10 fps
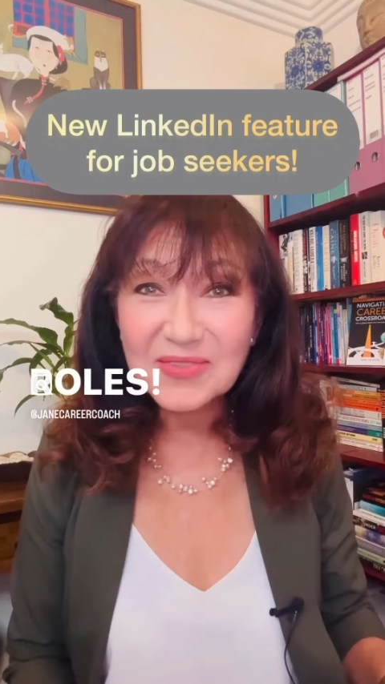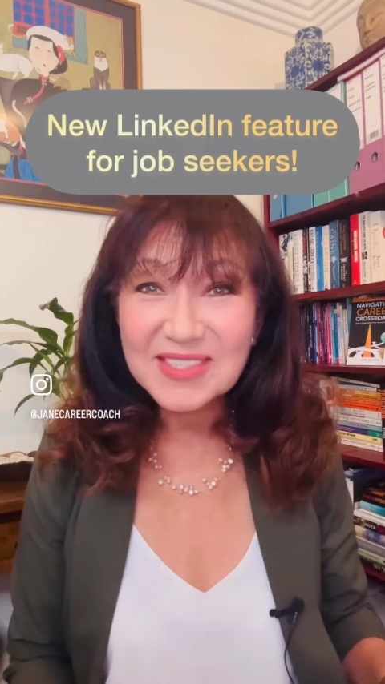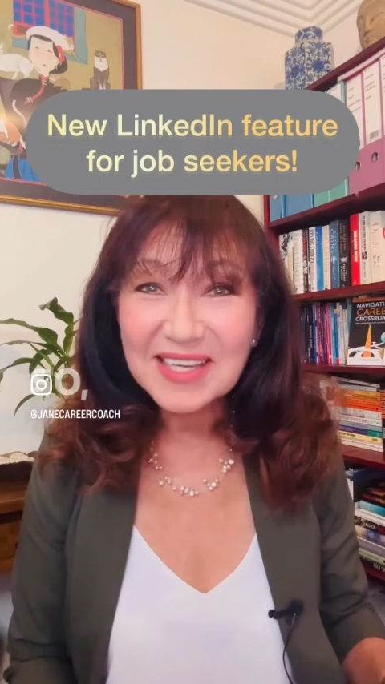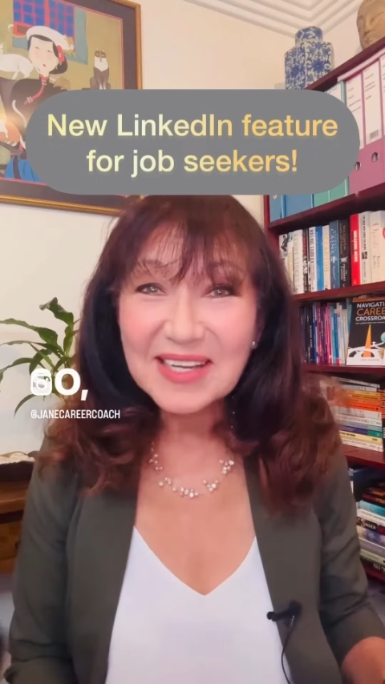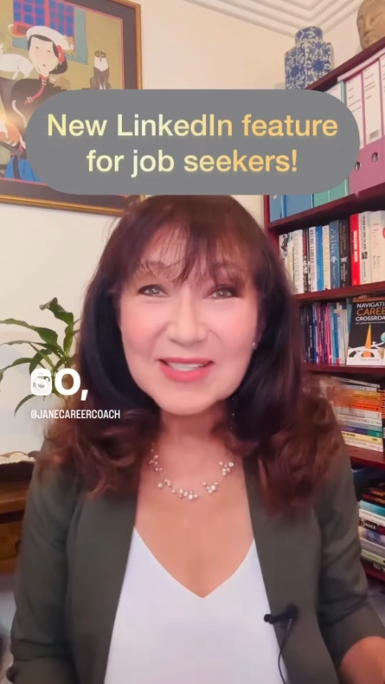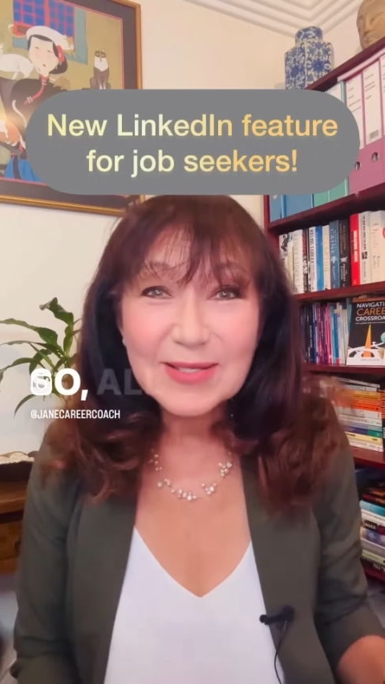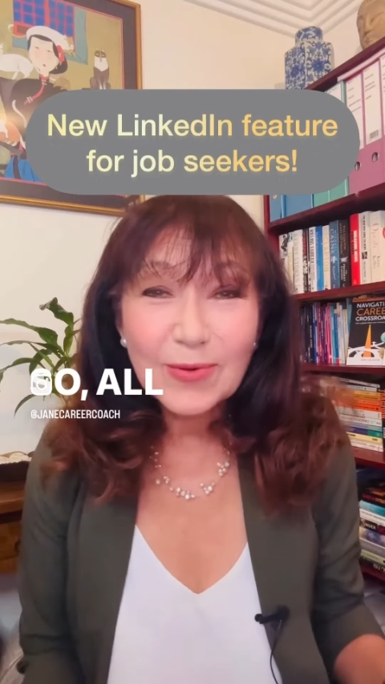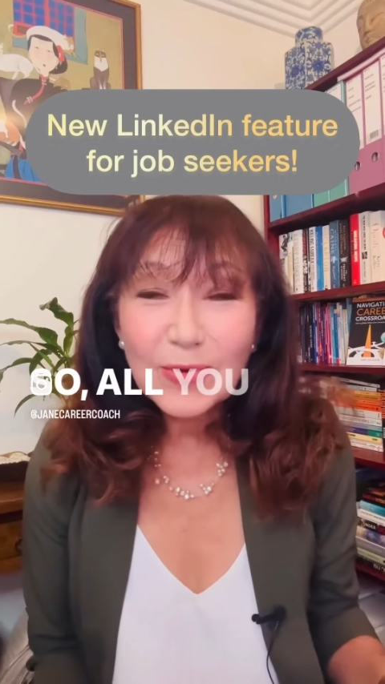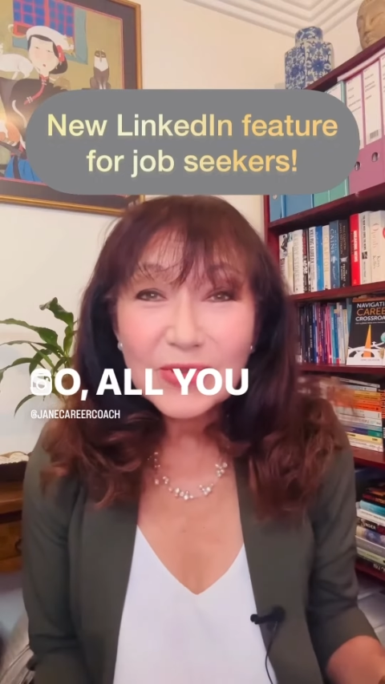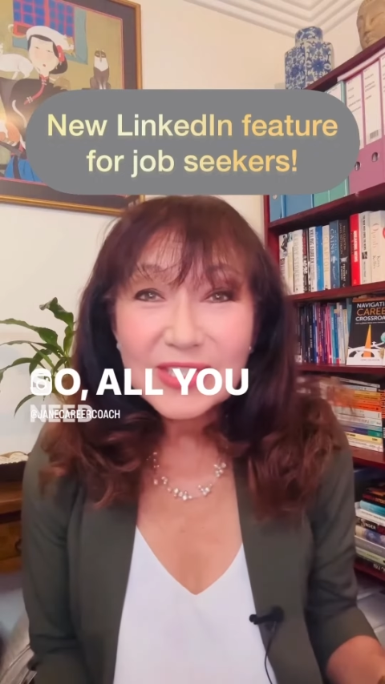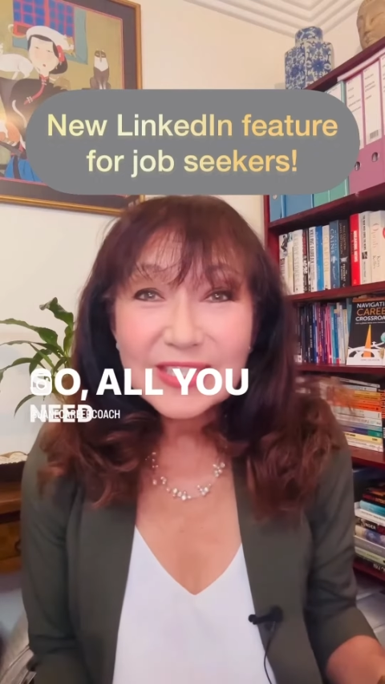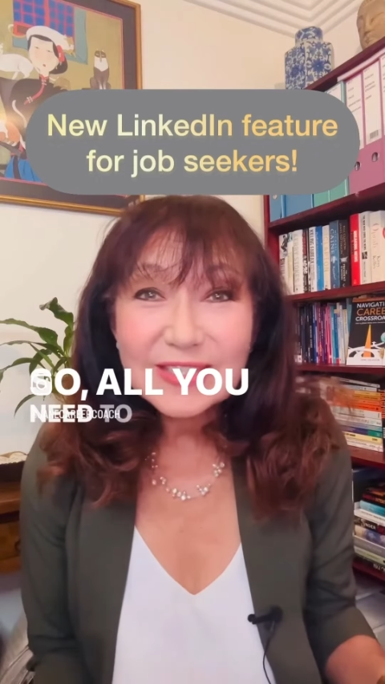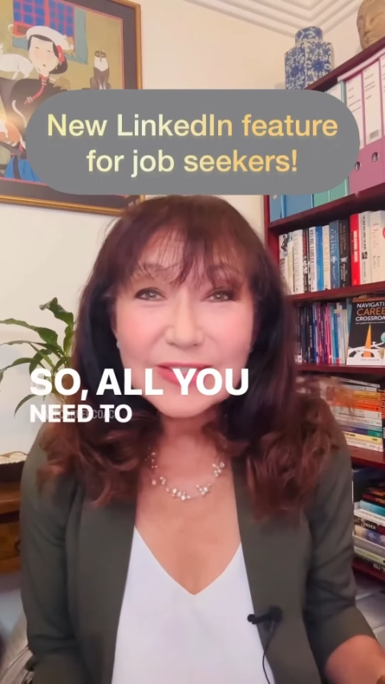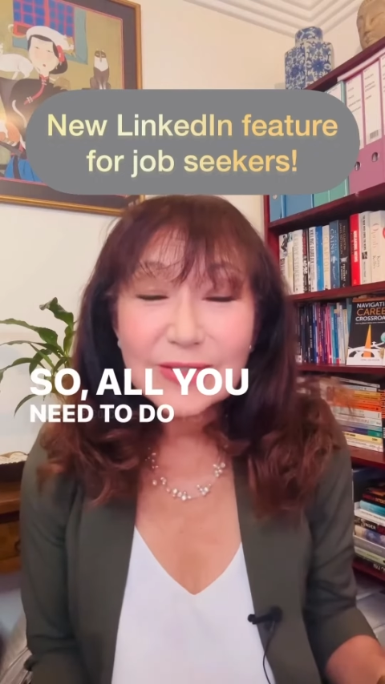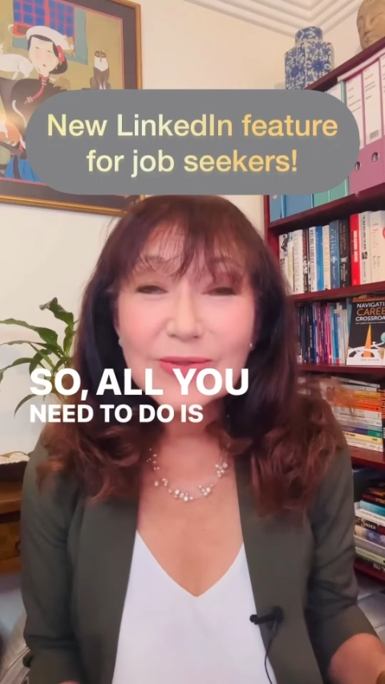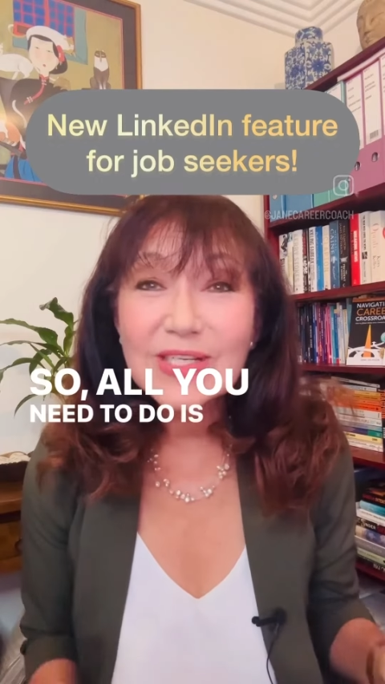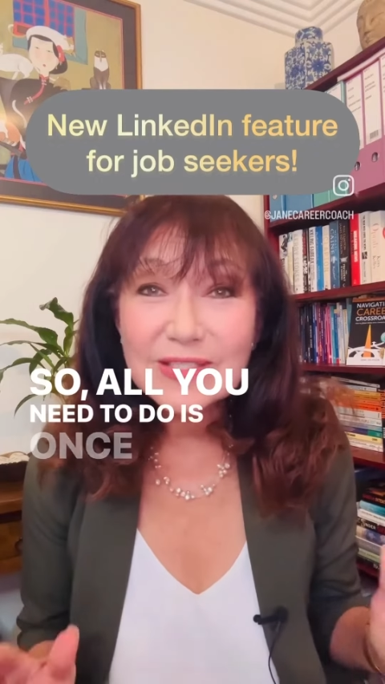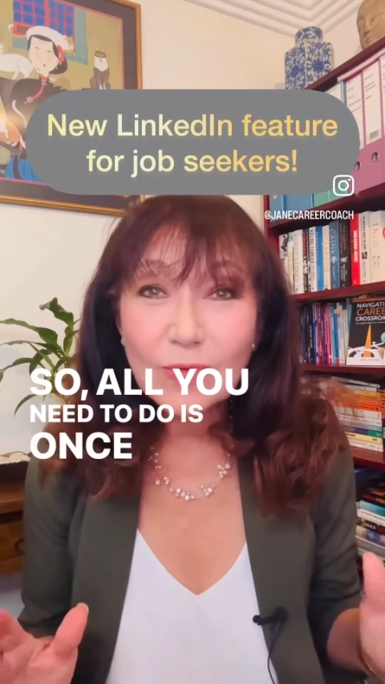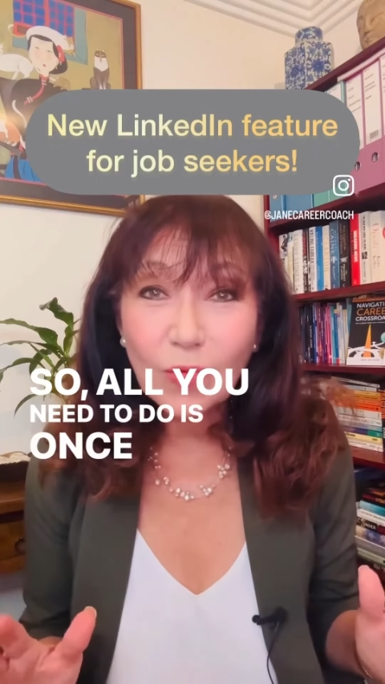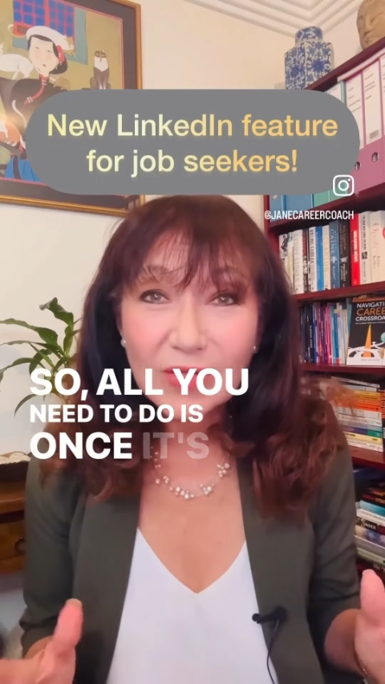So, all you need to do is
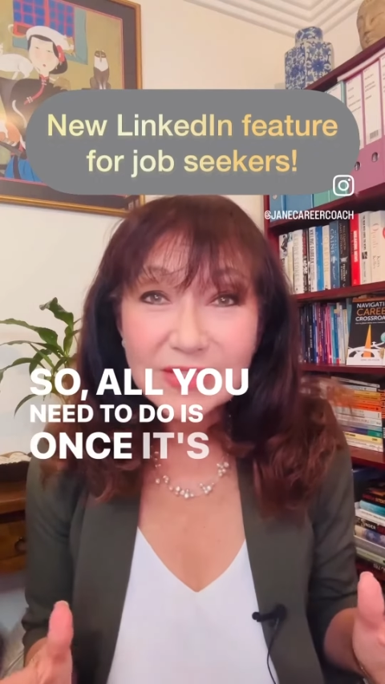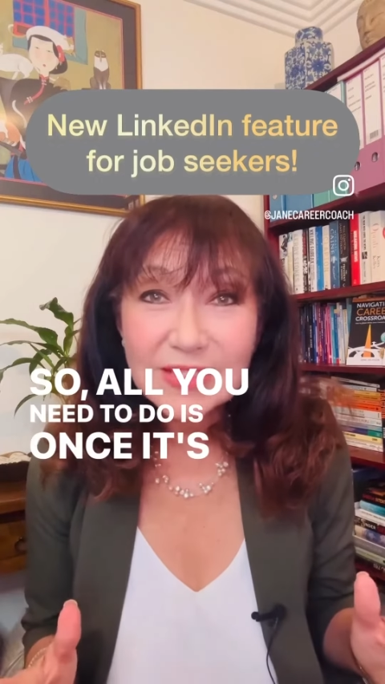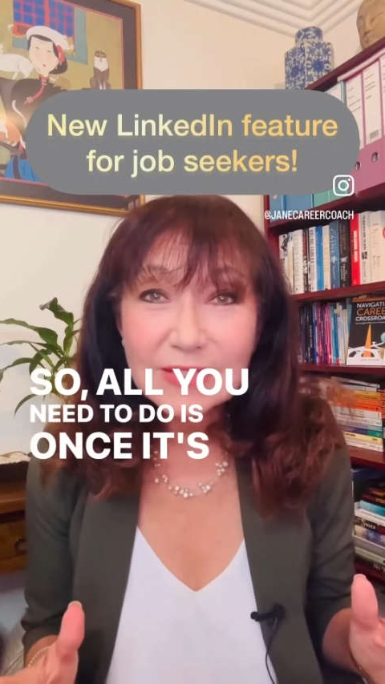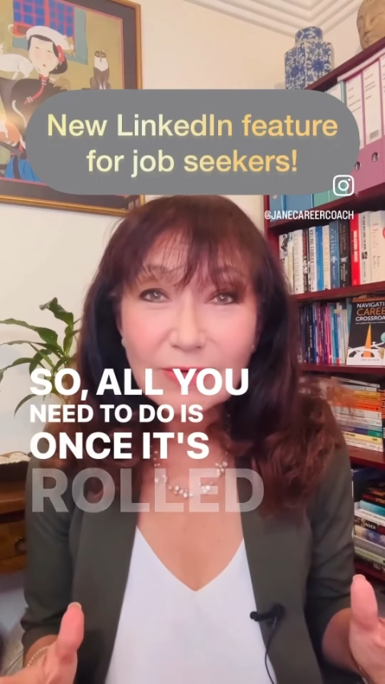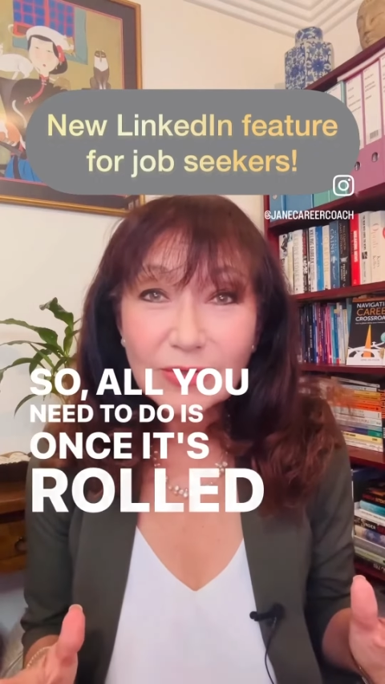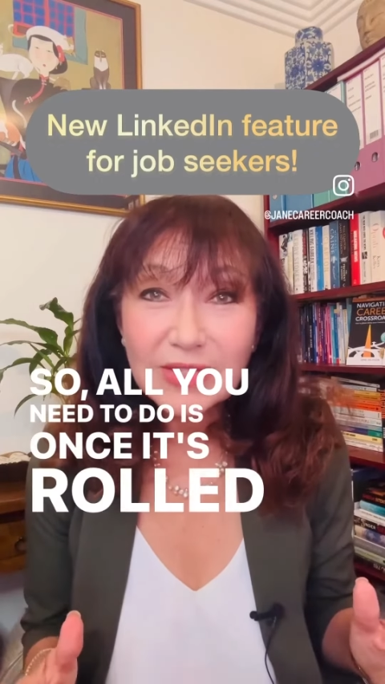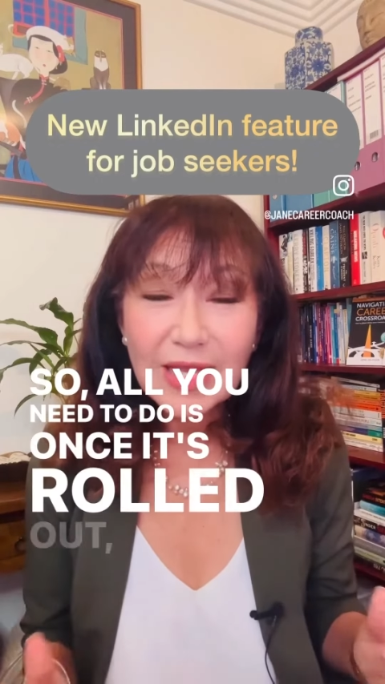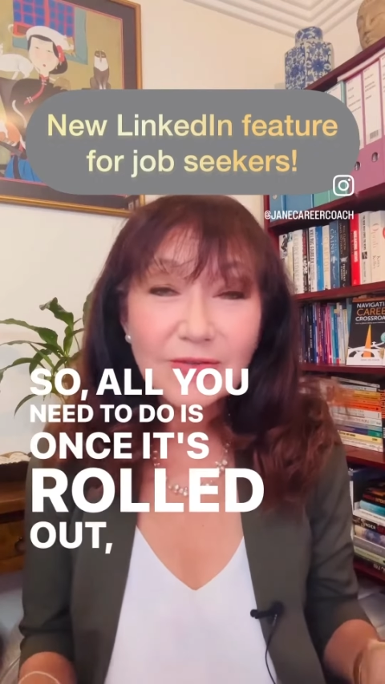once it's rolled out,